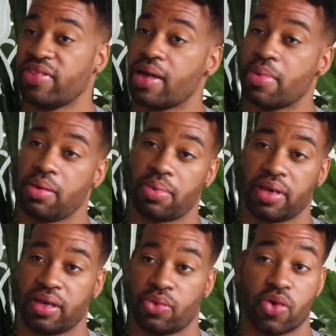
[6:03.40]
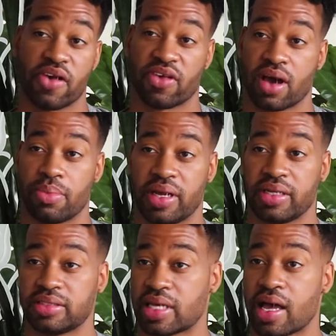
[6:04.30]
that may be, wherever I may
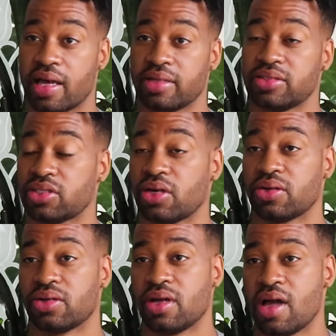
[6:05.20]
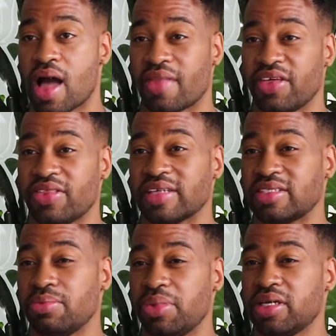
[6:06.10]
decide. So I think that's
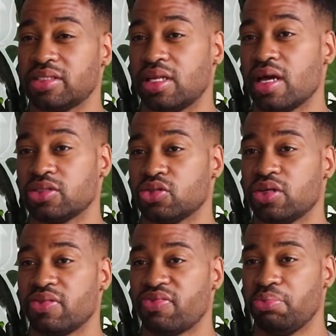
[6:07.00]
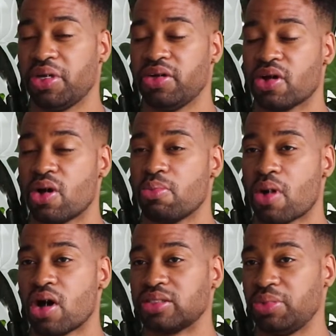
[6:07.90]
the biggest luxury of being your own
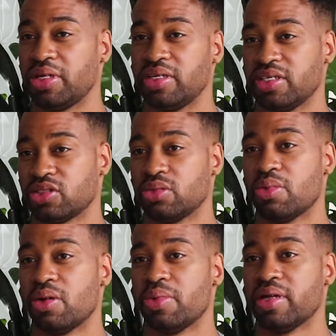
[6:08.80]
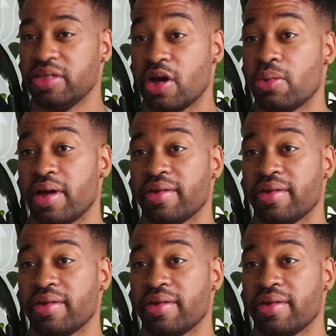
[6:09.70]
boss, being a digital nomad.